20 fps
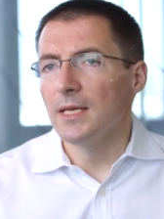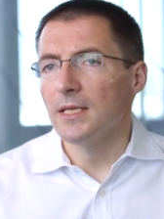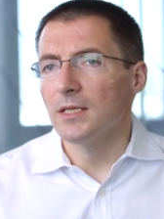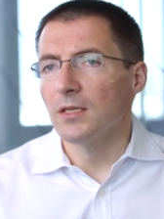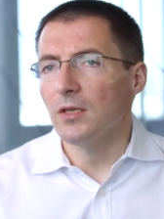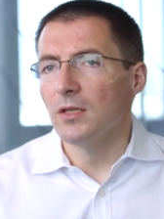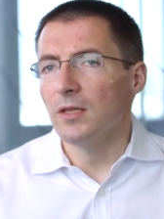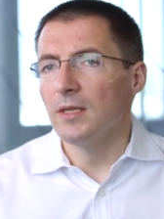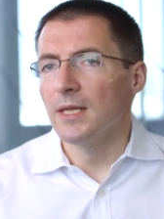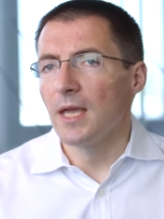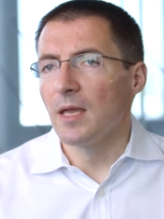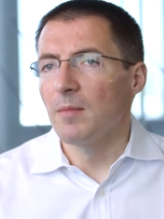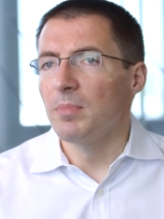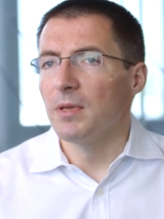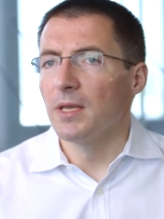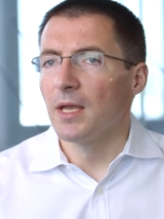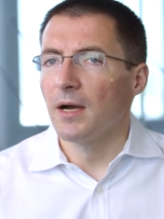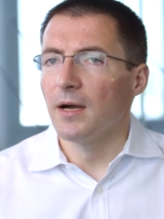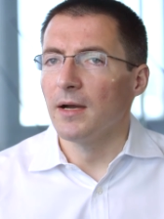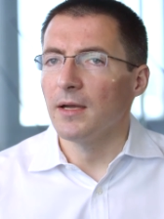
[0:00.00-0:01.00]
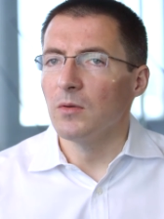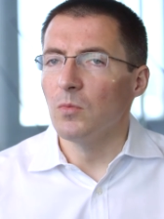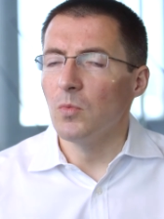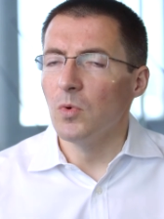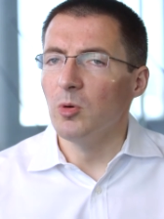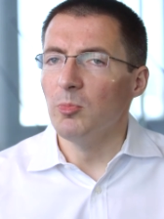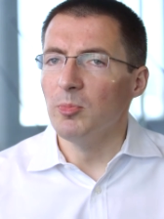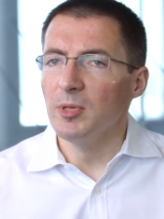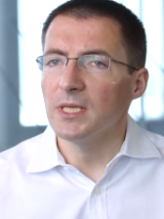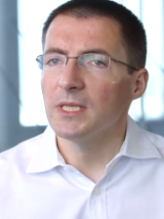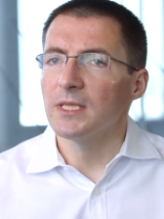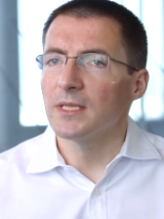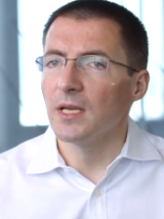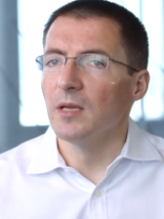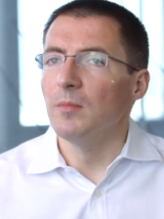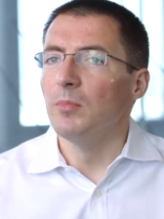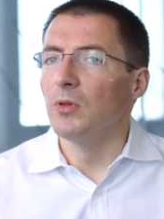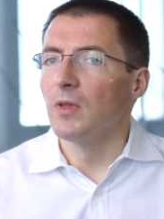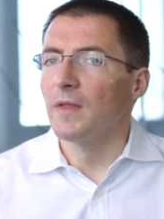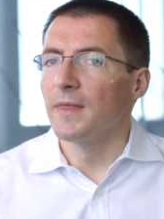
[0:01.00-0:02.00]
is that the API will be
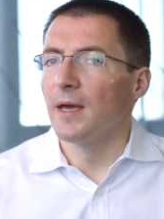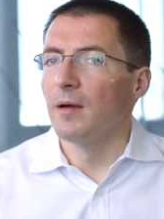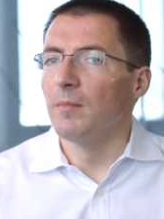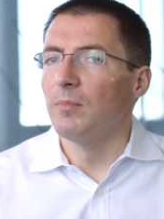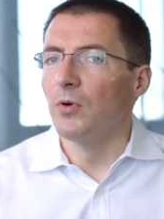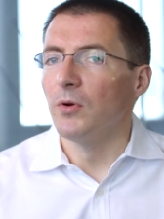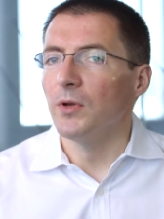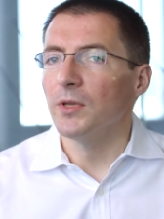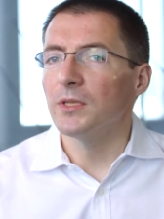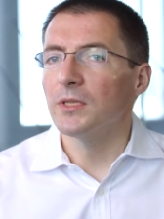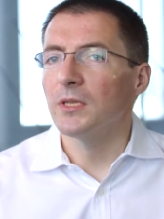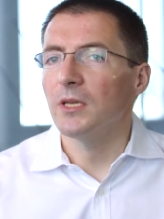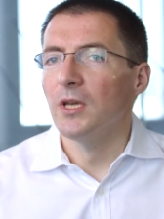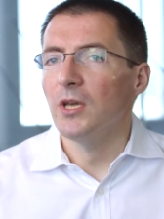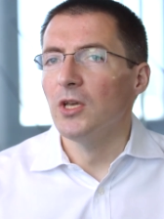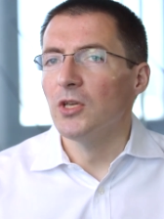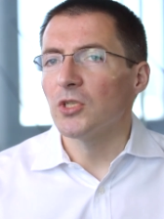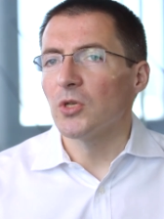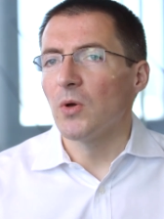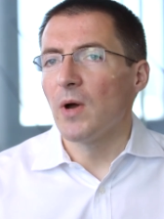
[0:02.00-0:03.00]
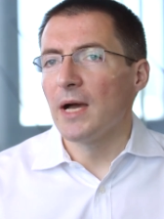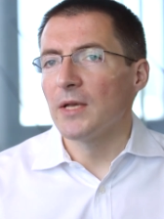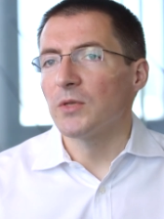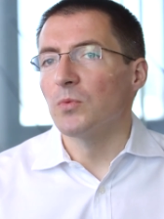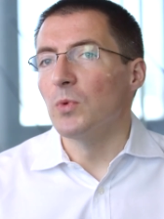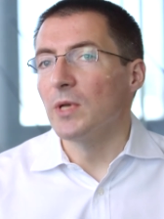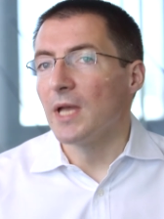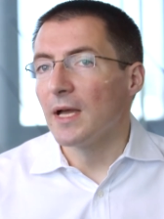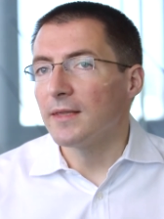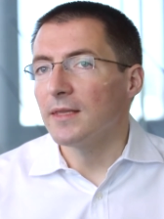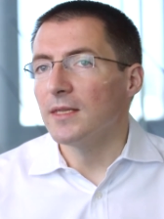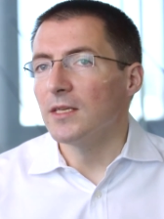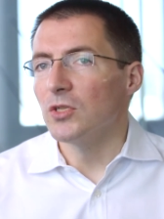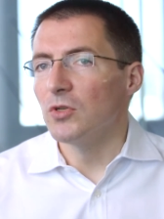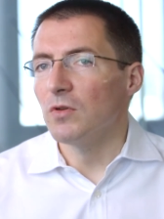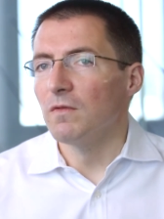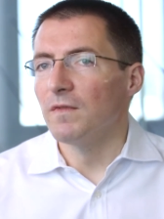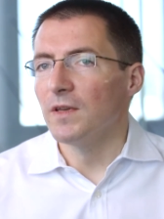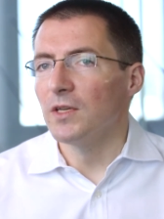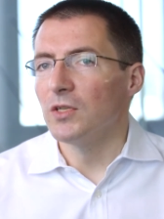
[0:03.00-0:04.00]
stable at that point. So as we add these
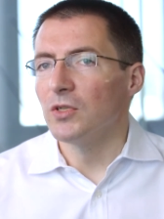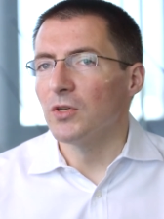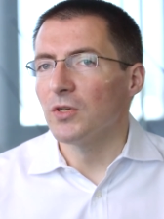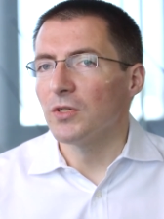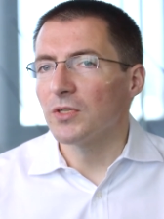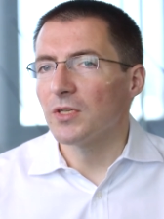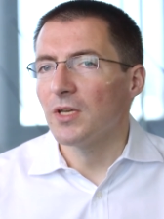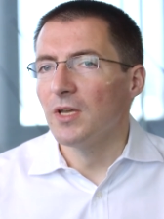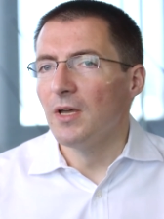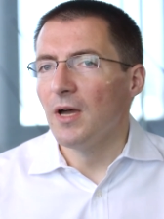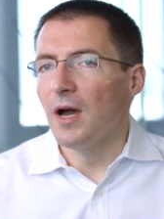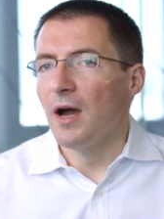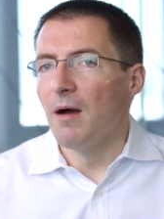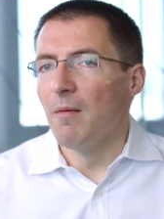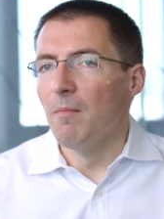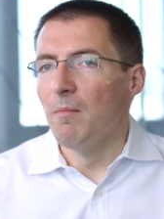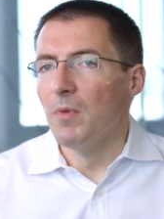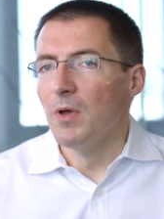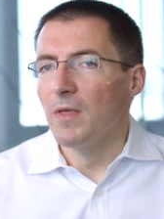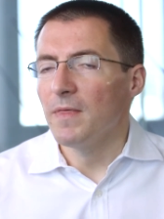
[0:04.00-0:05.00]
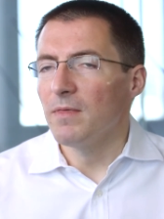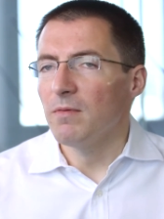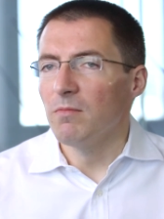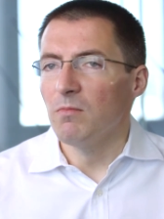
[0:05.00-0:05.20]
new features, um,